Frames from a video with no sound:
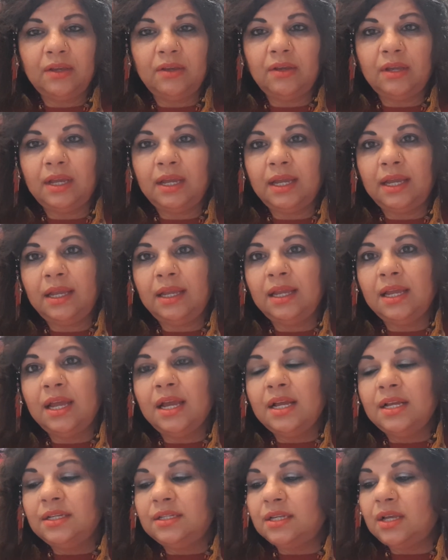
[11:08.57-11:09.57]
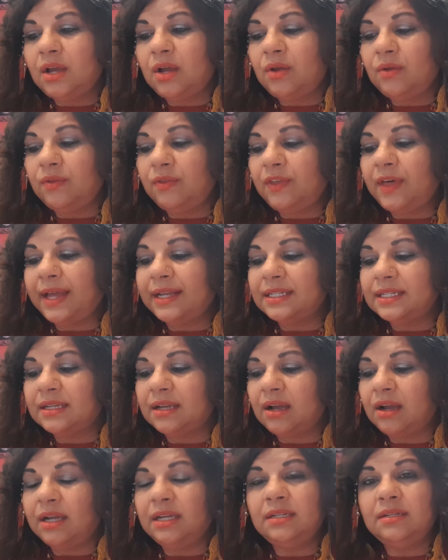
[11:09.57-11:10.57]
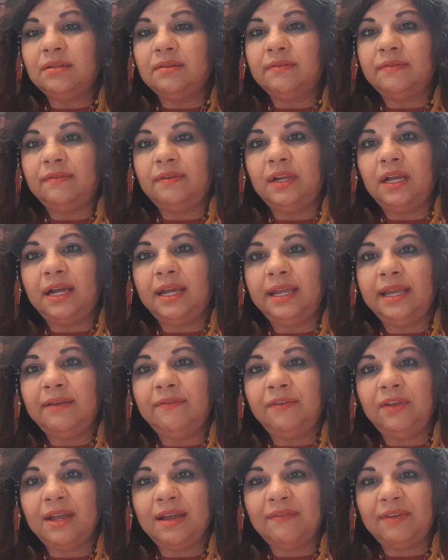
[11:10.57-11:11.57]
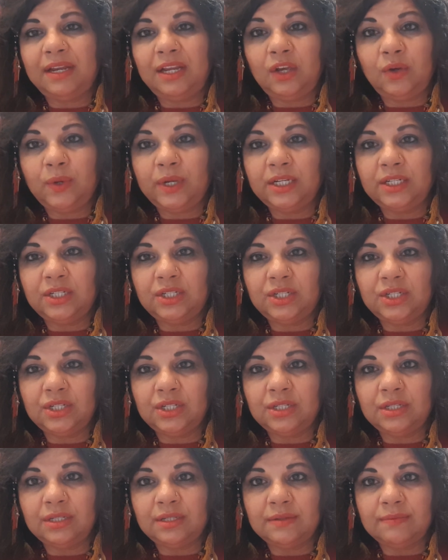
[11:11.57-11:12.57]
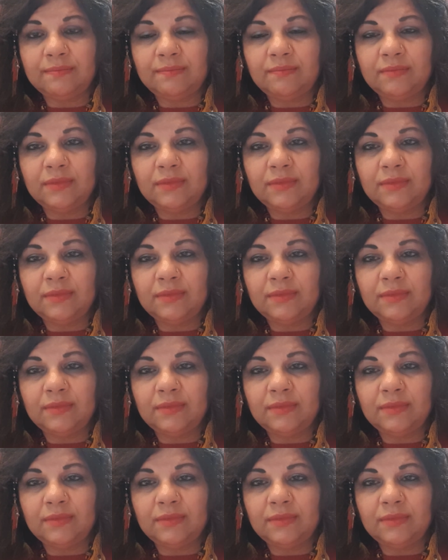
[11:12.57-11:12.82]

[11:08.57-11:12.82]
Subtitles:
Okay, so that's kind of like, if you have any questions,